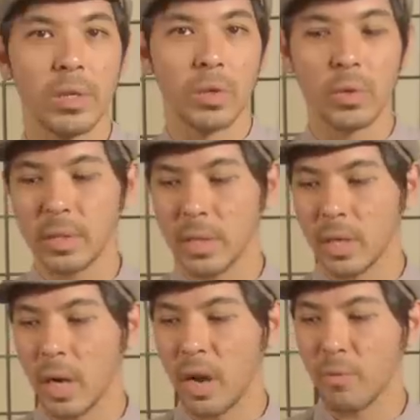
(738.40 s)
years old is the
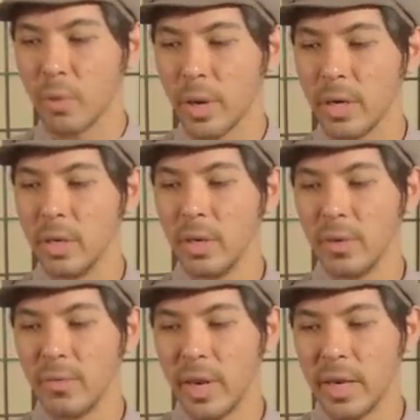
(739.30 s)
cutoff point
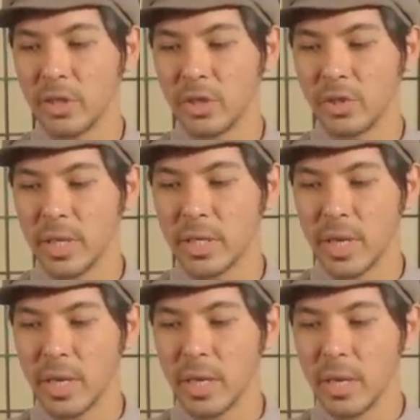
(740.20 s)
for ancient tree
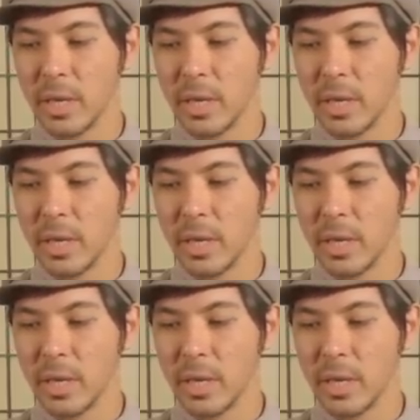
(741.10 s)
tea.